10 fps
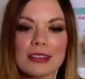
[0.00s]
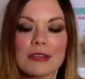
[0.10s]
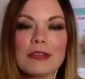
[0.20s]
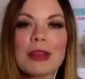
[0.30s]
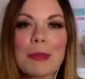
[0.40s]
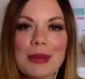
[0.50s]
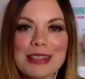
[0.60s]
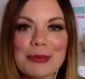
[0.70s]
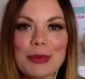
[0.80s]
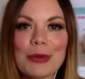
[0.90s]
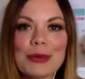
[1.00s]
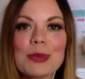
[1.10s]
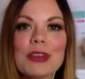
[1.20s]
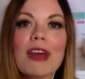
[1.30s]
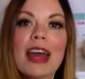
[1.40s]
flip, I suppose.
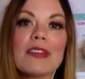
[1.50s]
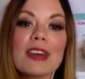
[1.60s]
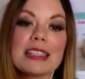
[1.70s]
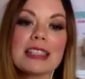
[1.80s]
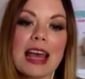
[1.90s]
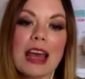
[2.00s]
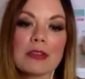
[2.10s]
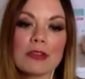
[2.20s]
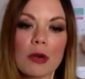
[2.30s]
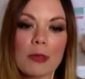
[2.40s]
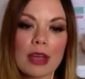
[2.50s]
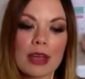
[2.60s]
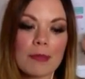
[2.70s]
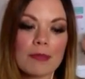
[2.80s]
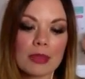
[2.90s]
We renovated that from
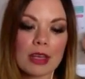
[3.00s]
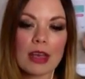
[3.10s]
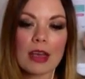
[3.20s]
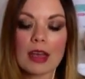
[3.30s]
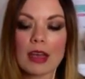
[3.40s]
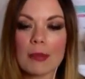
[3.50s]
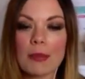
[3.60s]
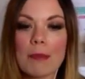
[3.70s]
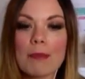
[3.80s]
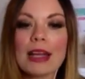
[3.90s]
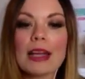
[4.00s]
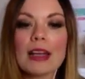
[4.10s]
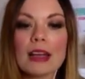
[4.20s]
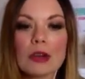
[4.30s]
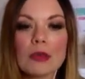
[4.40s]
a
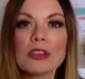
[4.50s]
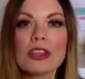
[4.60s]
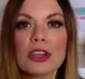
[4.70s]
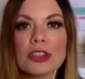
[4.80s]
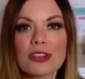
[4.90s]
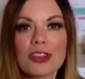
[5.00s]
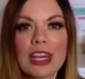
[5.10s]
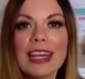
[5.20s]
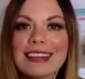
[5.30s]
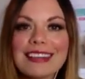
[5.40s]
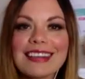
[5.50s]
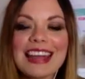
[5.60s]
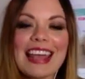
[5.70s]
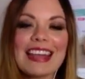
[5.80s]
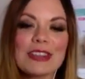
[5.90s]
bungalow surgery
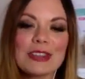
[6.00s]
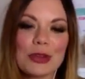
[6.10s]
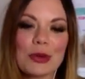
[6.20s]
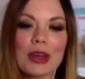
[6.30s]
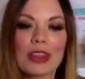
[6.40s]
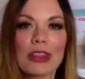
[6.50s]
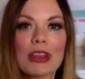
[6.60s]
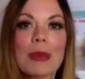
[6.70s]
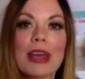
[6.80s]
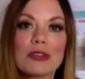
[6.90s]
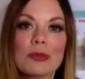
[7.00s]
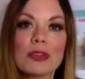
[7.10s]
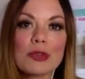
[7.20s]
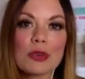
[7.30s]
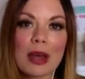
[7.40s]
into a 3-bedroom
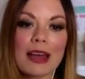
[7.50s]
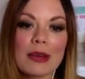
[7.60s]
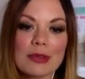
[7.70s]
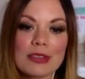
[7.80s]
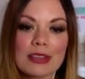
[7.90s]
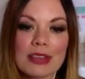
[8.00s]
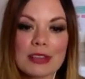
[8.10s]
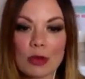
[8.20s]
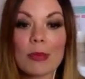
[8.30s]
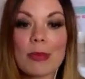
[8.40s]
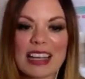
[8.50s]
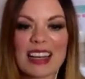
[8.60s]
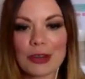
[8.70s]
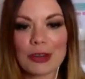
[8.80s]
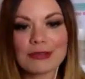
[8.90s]
dormer
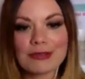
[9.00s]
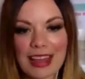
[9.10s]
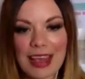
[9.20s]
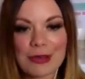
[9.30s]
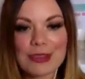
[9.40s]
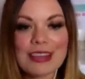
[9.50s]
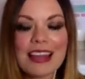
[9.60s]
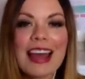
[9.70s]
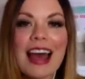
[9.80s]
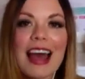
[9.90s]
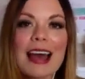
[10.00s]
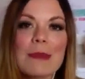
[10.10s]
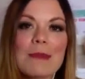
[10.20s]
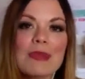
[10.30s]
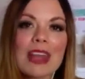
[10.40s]
bungalow house.
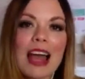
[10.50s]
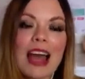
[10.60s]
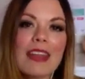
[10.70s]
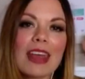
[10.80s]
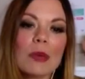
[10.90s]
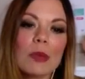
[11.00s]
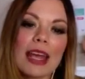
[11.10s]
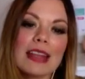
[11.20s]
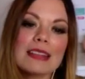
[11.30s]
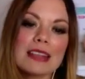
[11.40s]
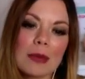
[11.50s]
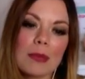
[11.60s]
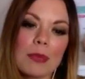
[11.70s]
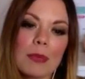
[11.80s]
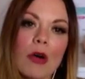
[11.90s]
And then we ended up
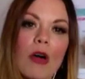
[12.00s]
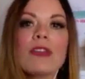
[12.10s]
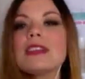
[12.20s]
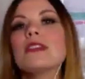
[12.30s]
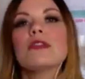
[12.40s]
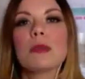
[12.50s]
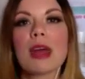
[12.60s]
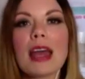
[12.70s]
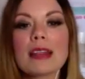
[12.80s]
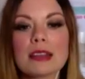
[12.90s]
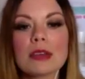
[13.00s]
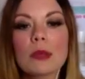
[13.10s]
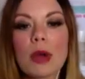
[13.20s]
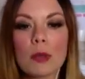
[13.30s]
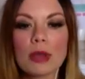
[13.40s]
profiting from that
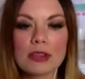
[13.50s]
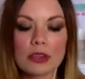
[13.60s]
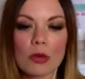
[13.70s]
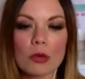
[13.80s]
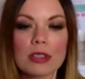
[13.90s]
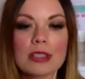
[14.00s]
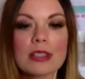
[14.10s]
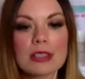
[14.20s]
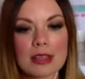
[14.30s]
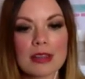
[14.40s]
when we sold to